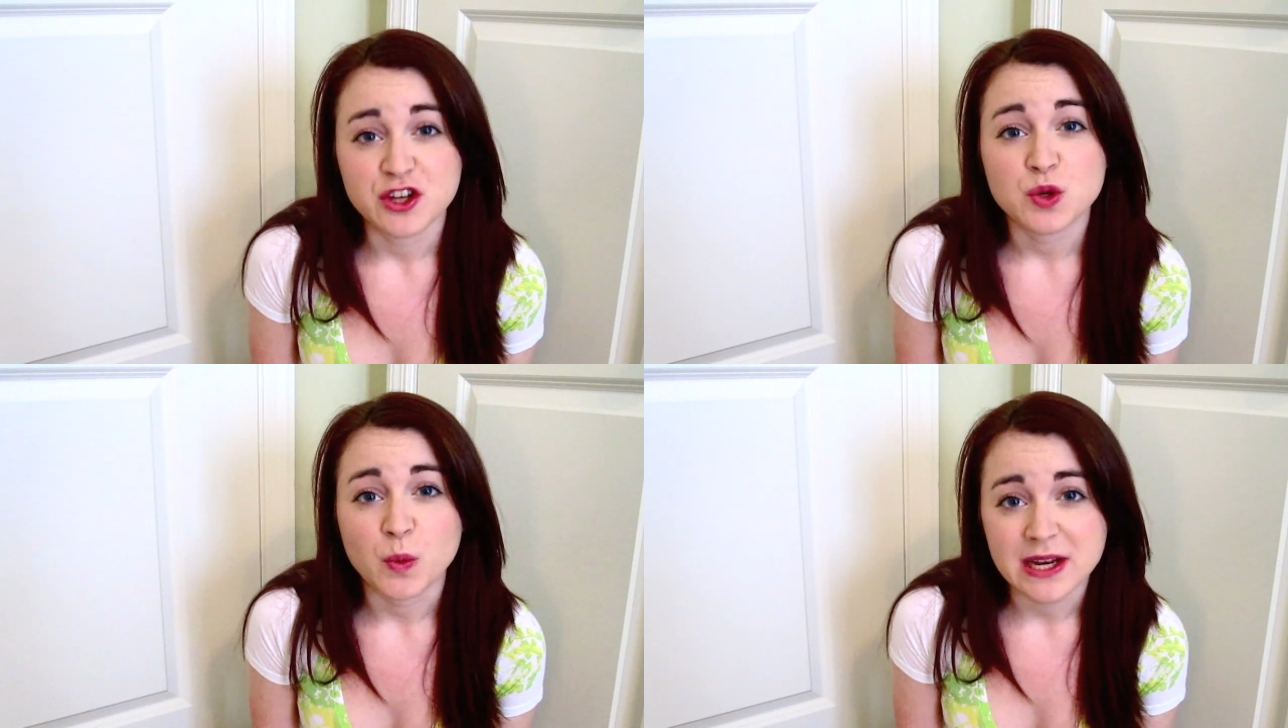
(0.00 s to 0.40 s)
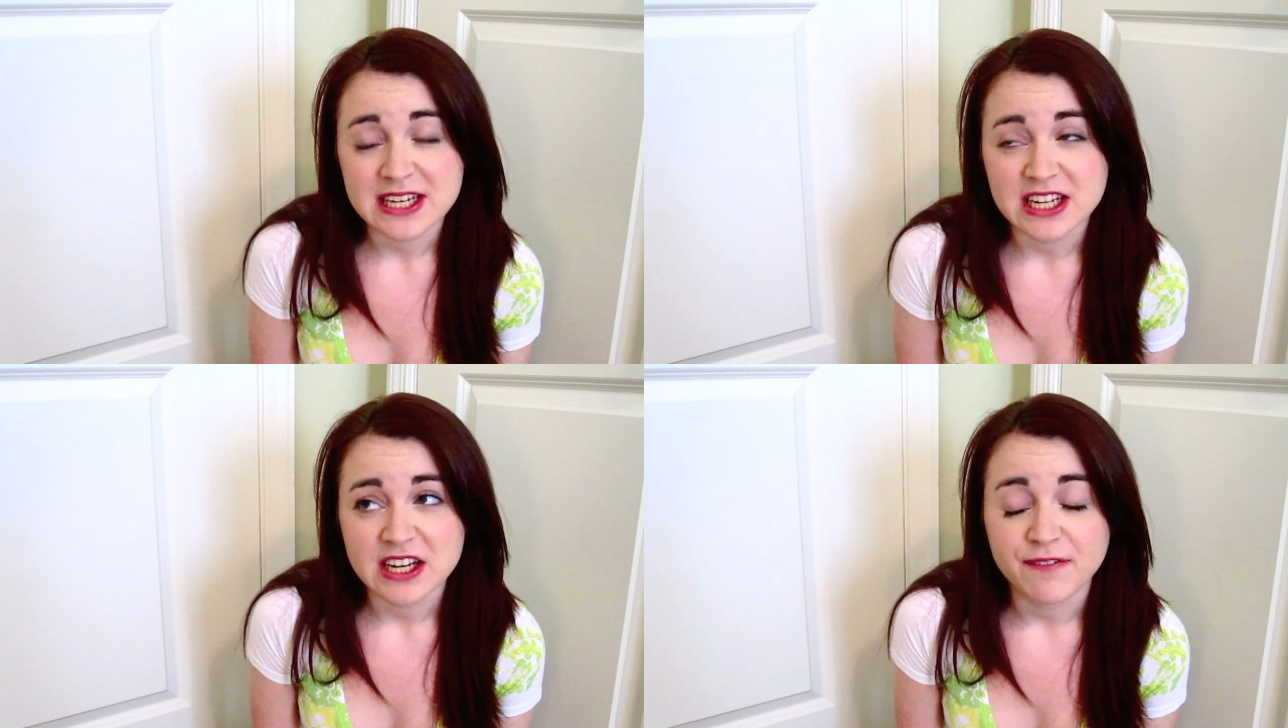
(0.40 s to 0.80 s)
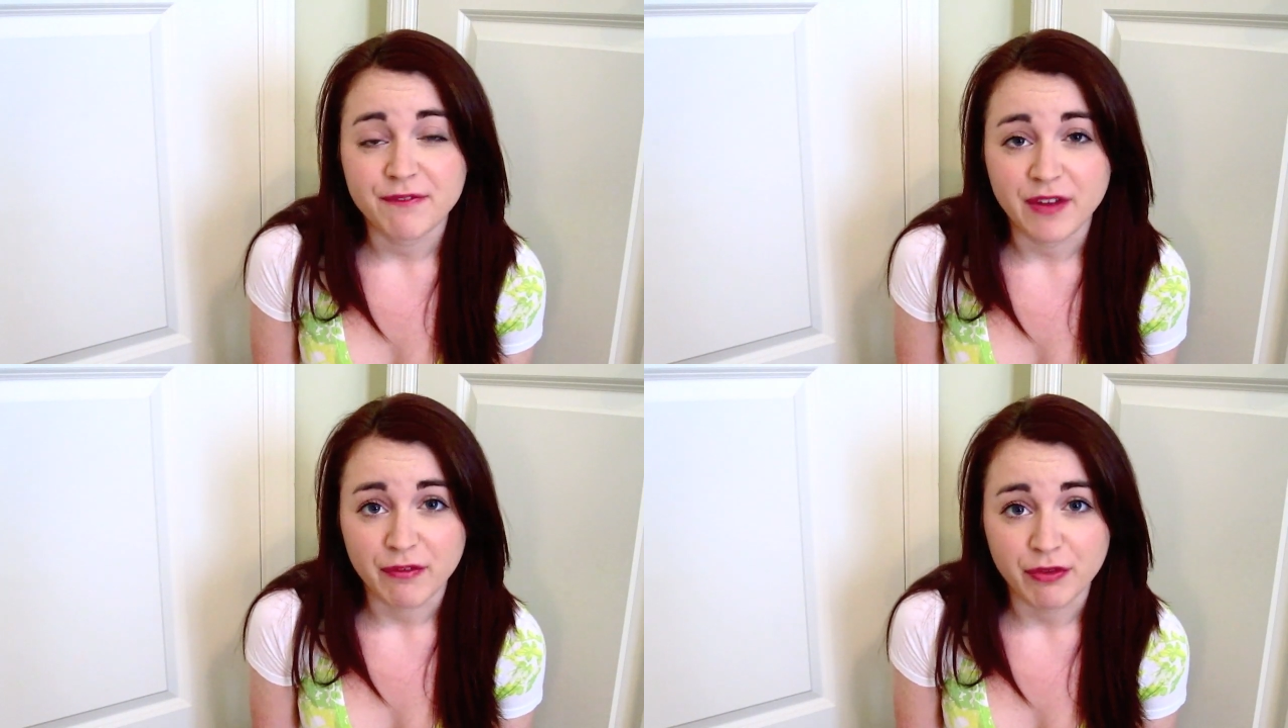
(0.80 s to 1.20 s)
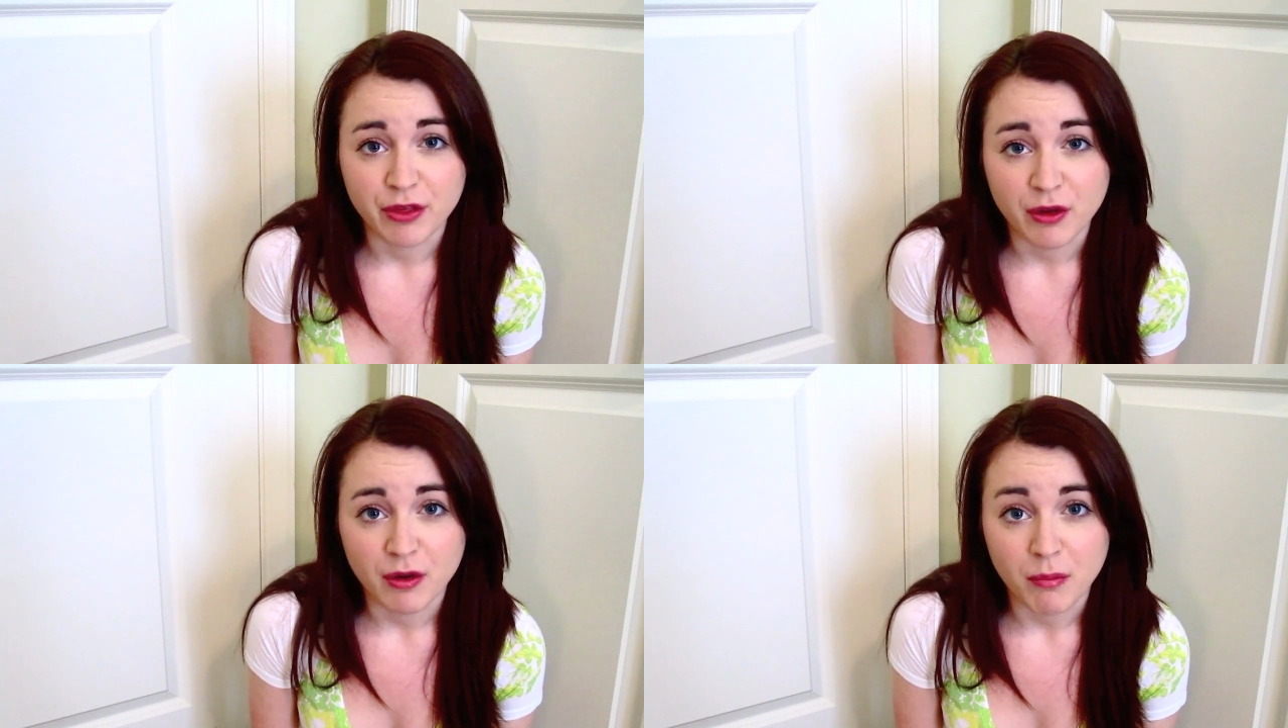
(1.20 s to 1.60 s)
25th
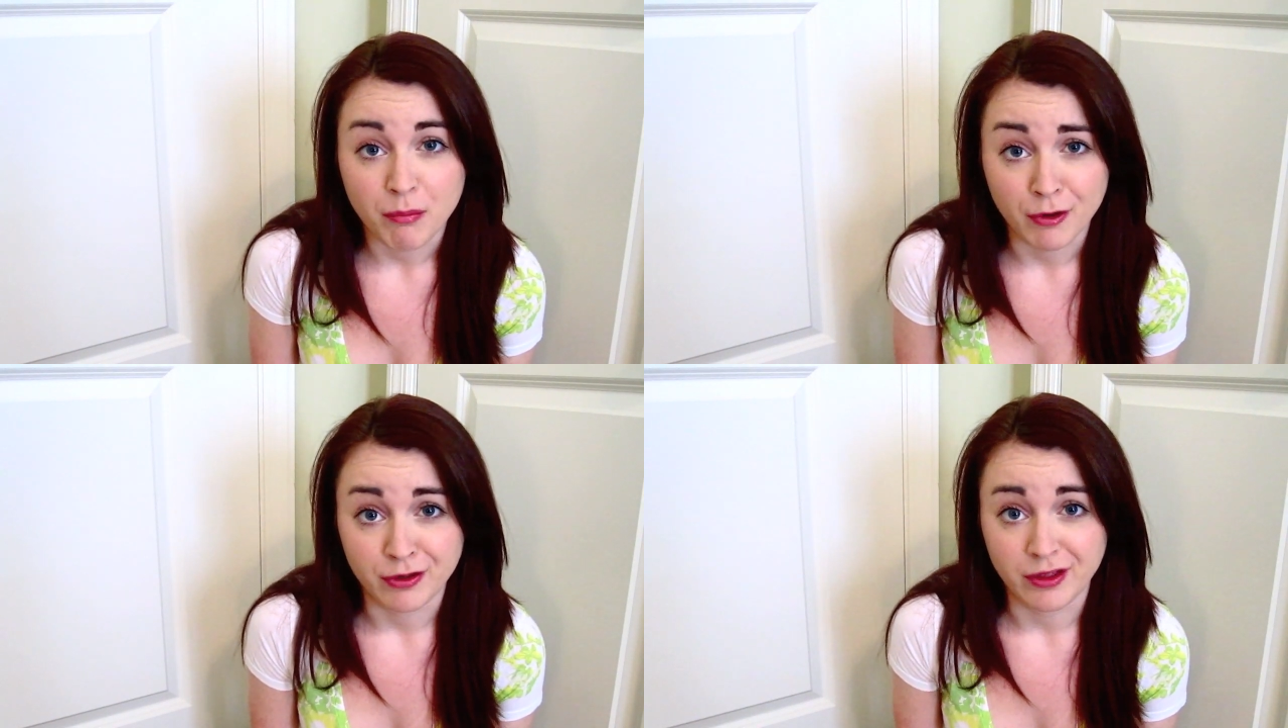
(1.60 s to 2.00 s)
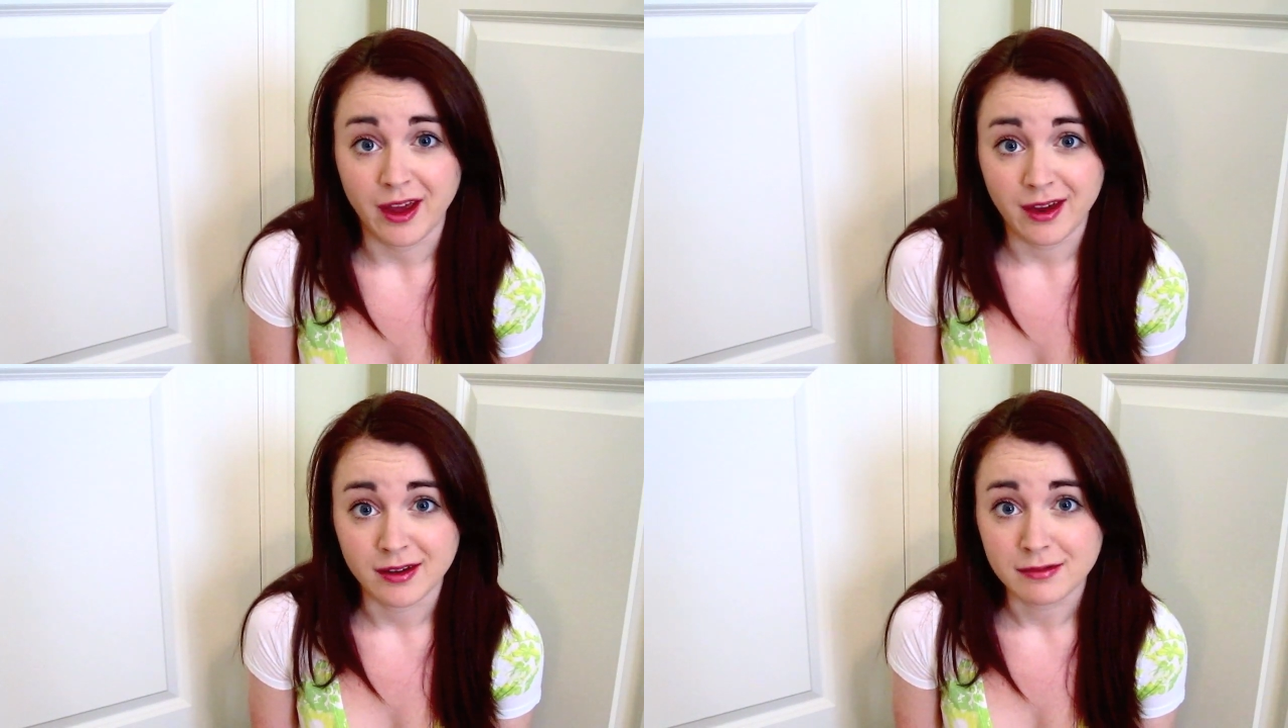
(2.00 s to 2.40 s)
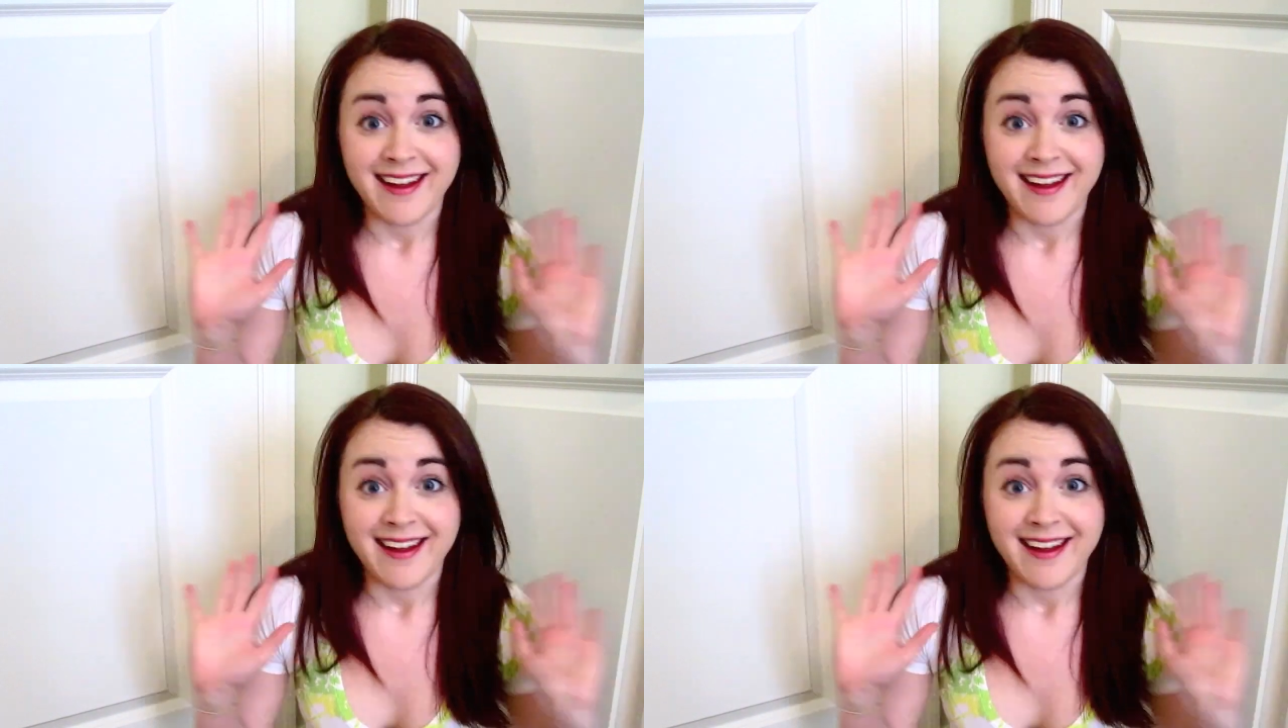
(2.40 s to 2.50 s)
birthday.